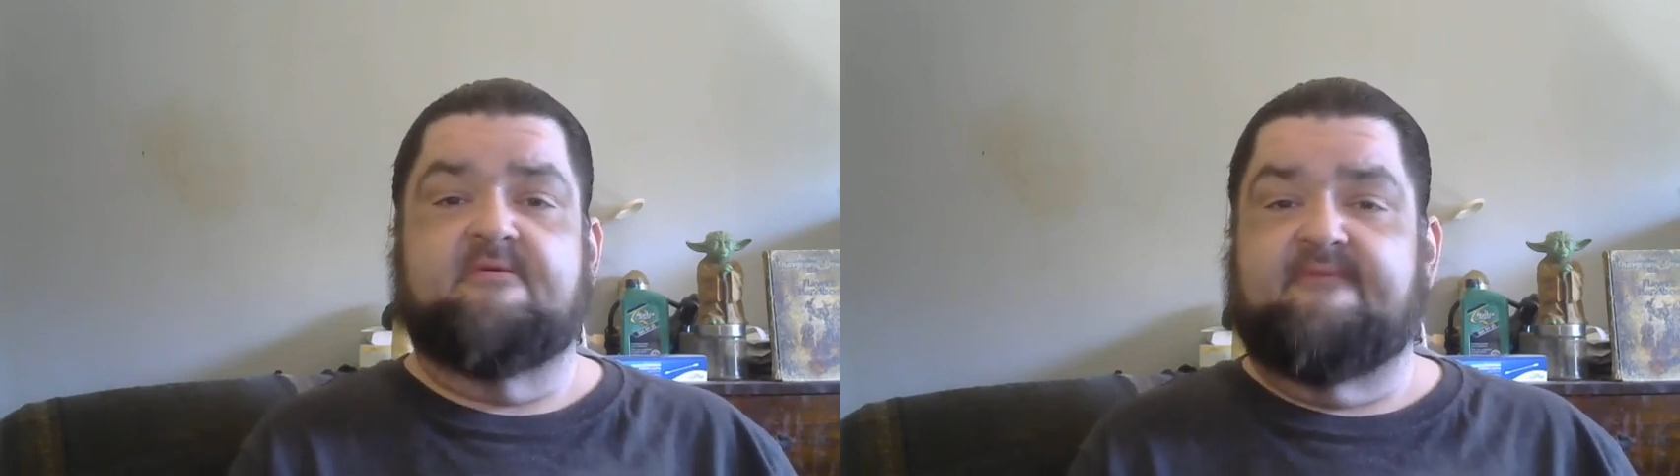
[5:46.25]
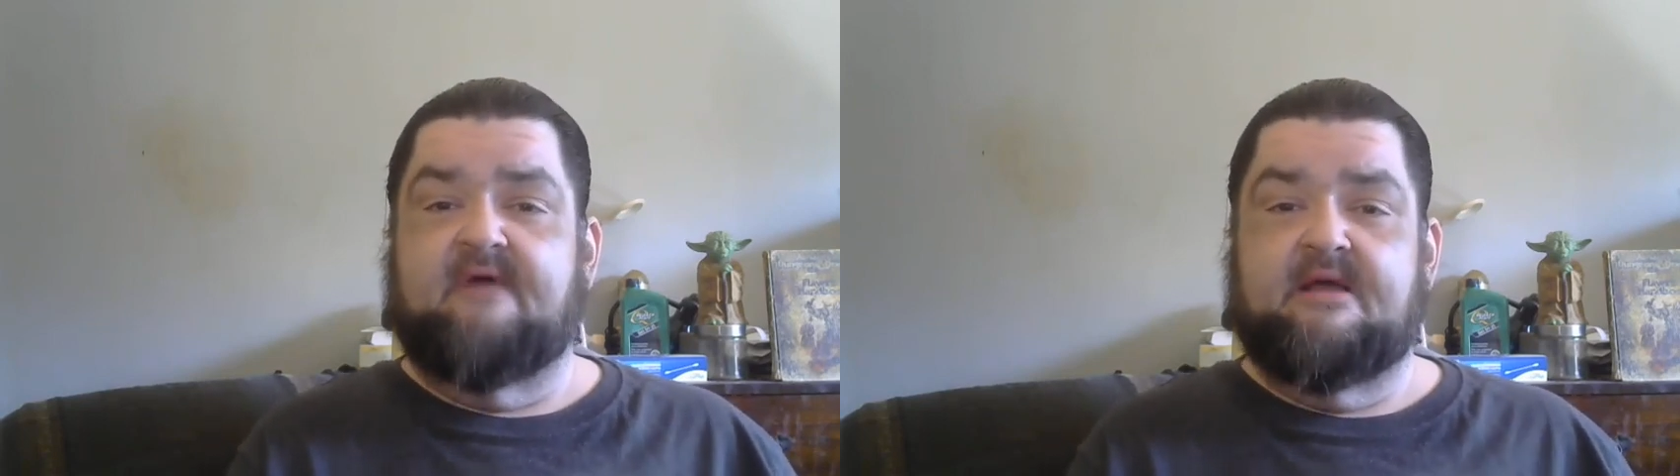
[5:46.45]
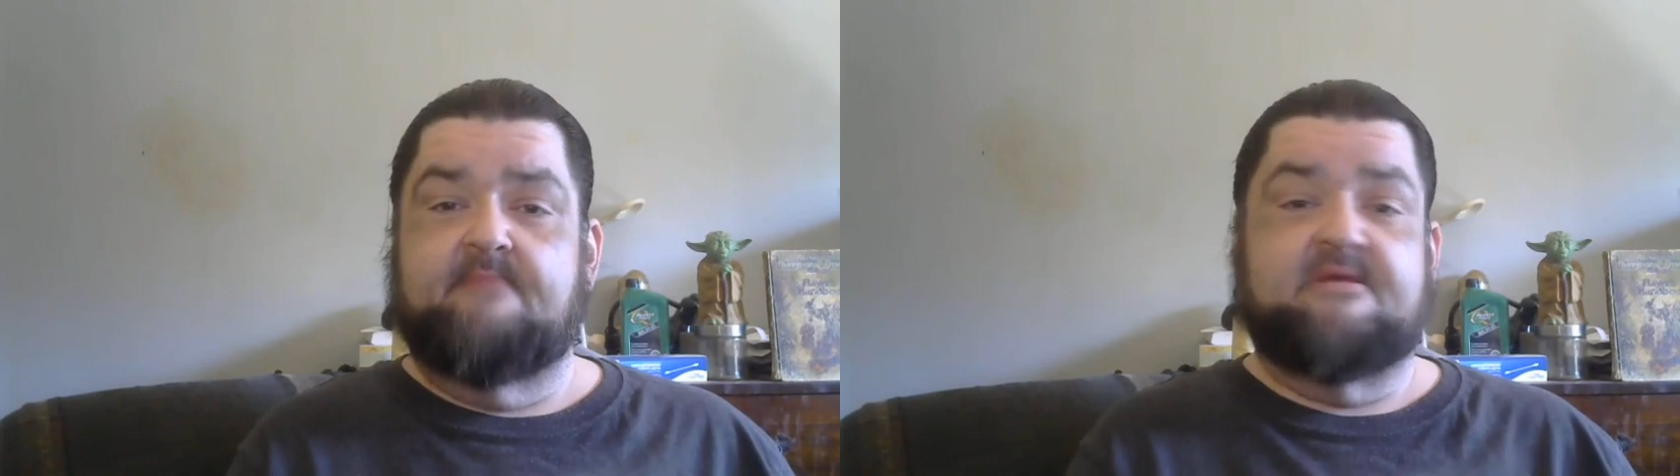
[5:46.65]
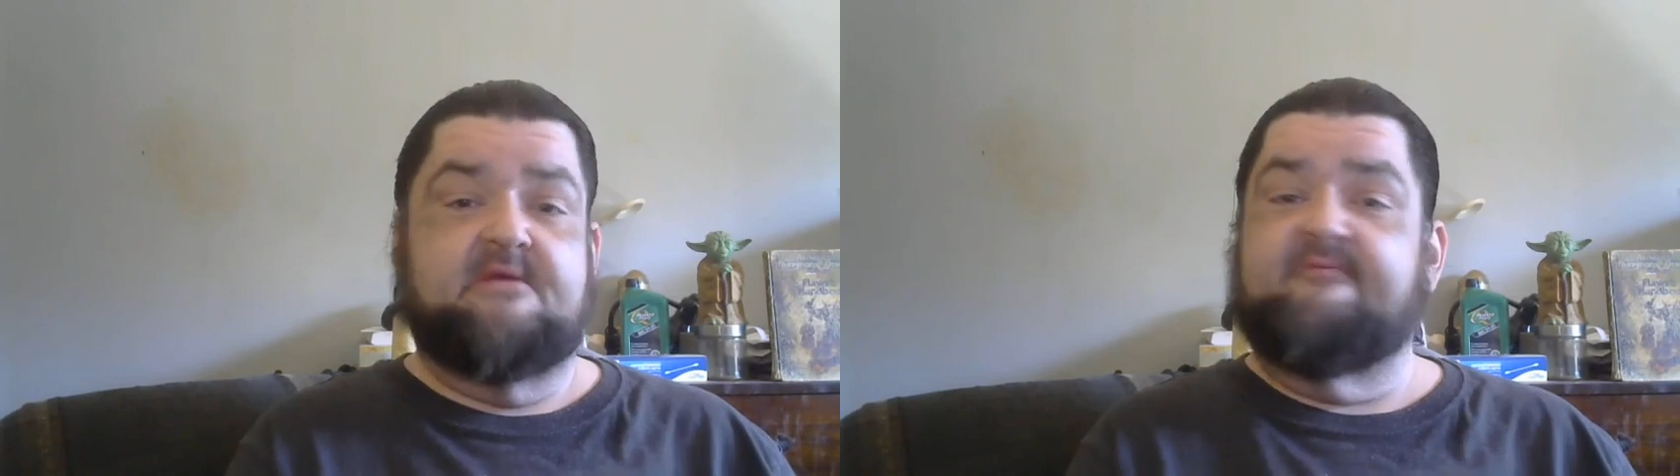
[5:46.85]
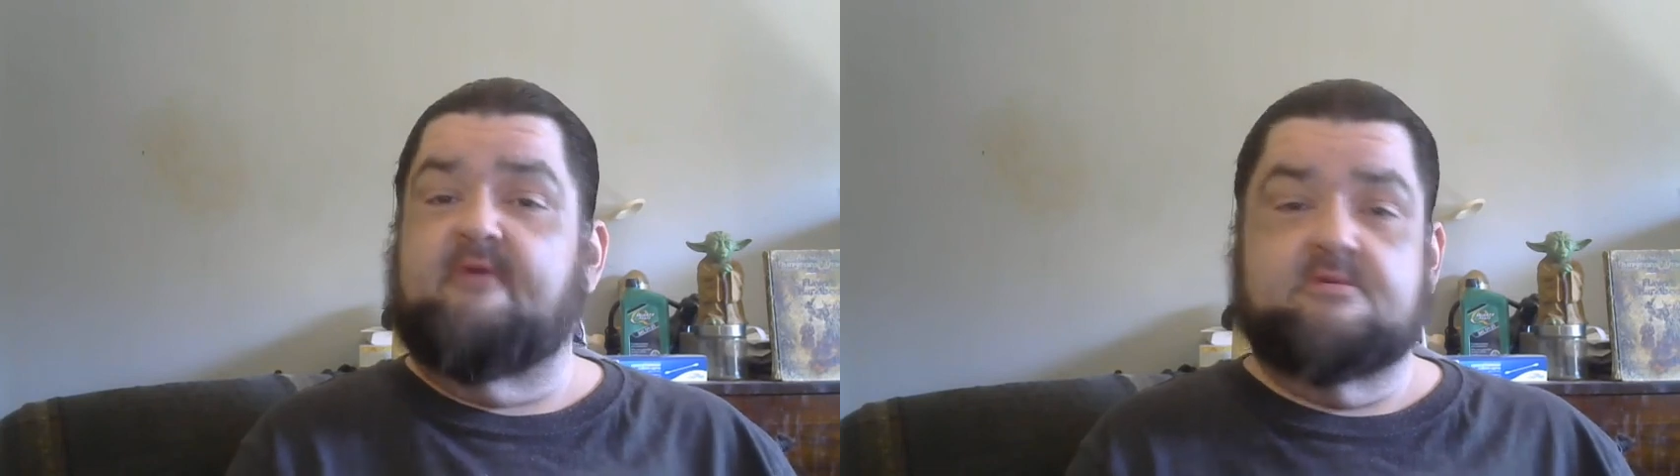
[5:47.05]
fine, but
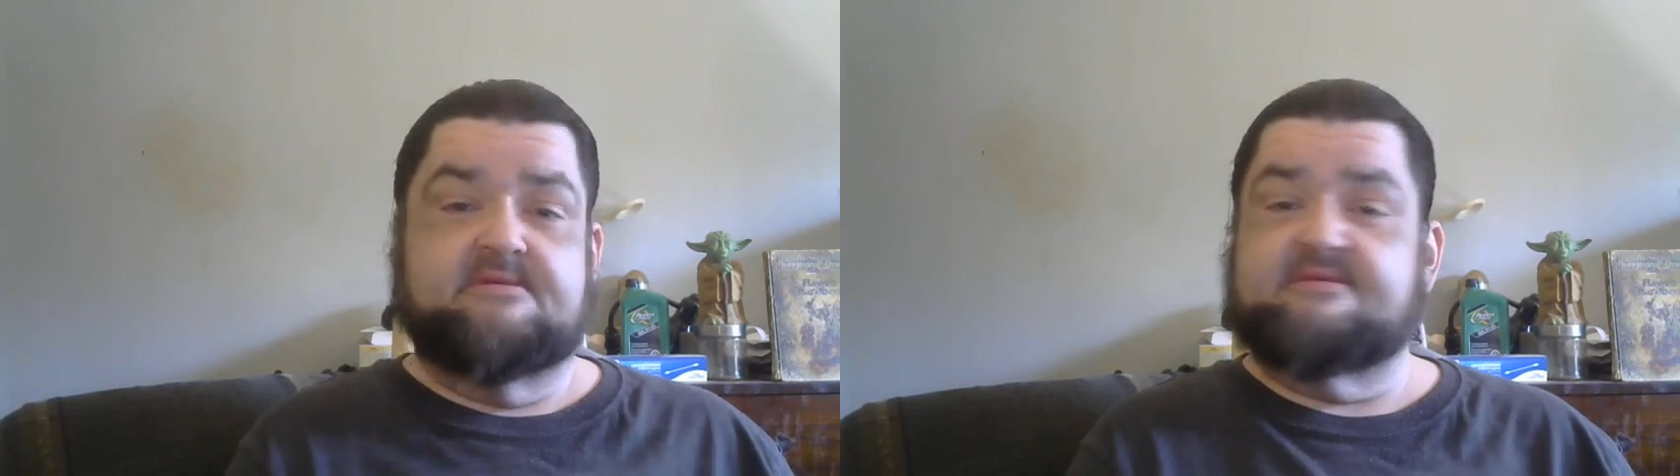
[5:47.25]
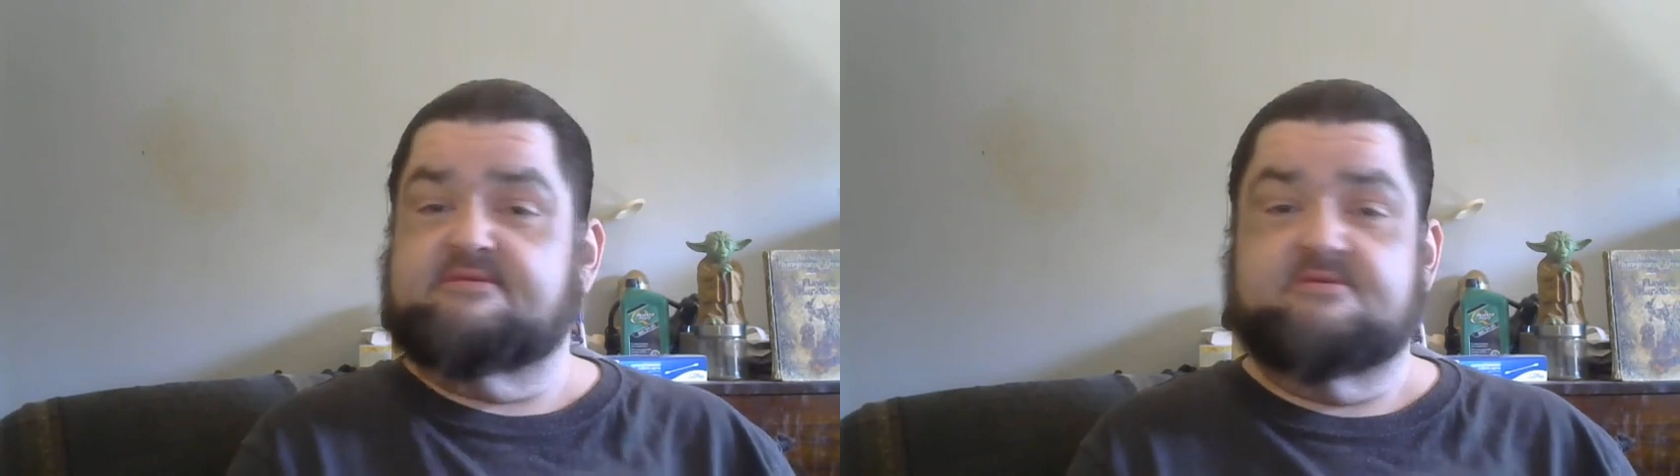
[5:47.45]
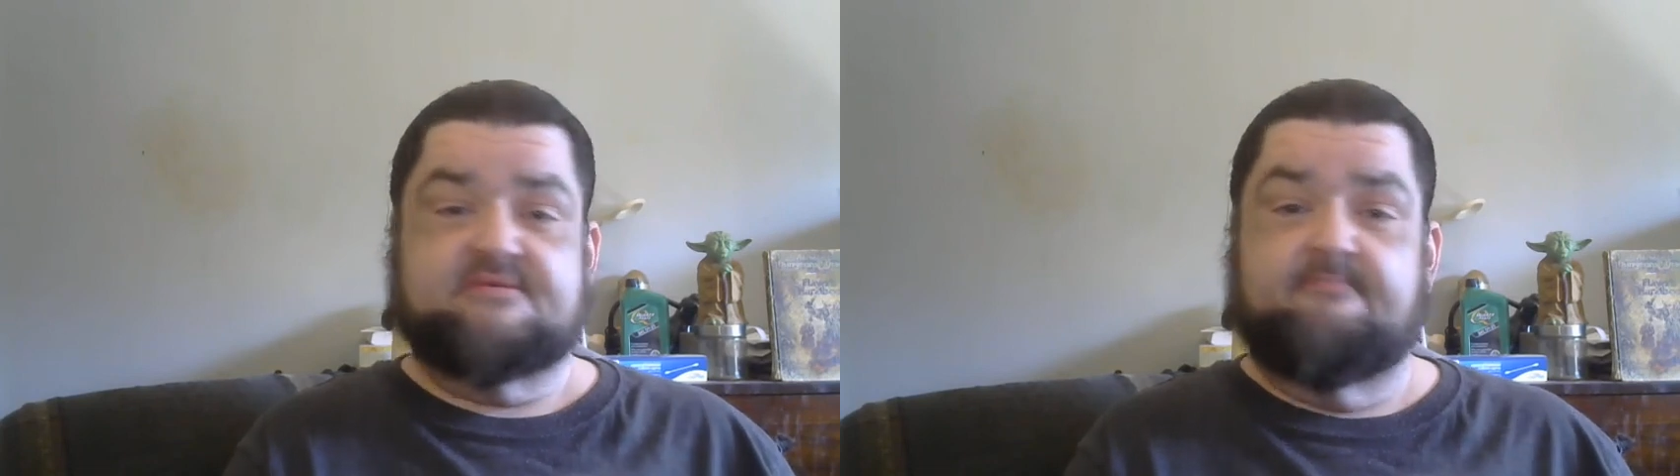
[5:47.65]
your focus is just